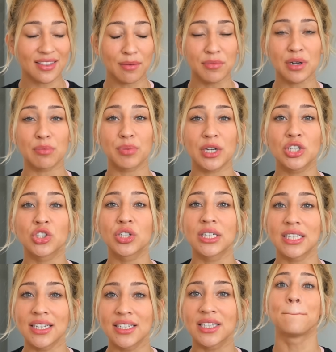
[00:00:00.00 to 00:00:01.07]
thumbnail picture
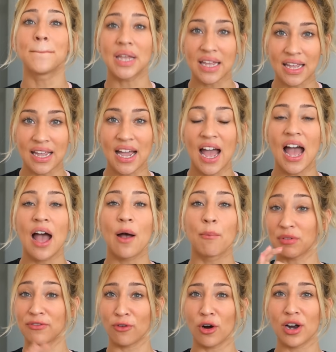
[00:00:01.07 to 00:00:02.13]
is me
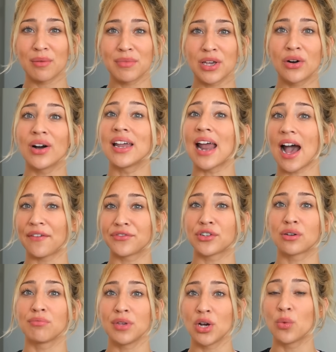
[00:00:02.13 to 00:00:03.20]
before a meal and
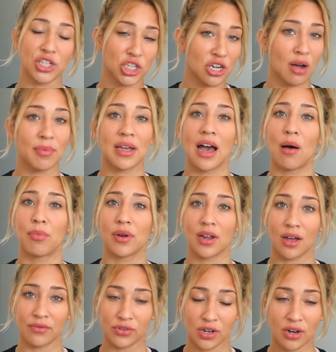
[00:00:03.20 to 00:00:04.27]
after a meal, which should not be happening
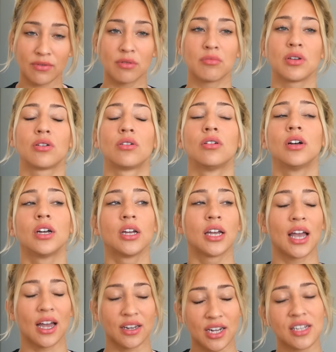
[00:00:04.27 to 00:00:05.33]
after every meal.
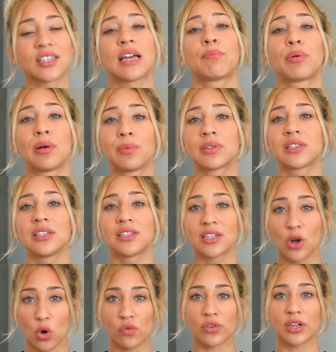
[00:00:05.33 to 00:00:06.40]
And yes, I purposely
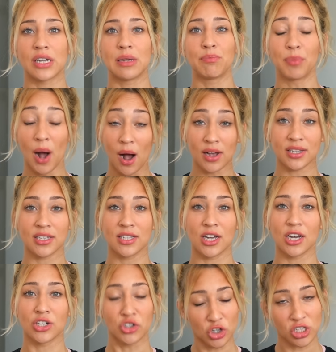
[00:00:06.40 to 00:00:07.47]
did overeat
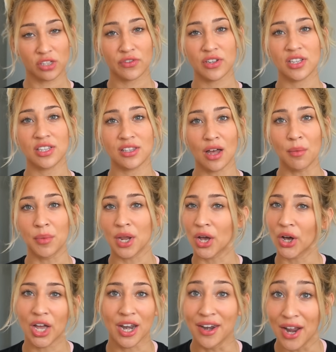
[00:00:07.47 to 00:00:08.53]
pasta just for this
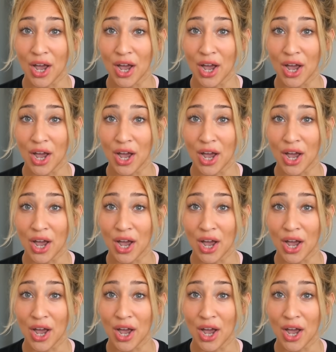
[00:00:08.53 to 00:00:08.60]
thumbnail, and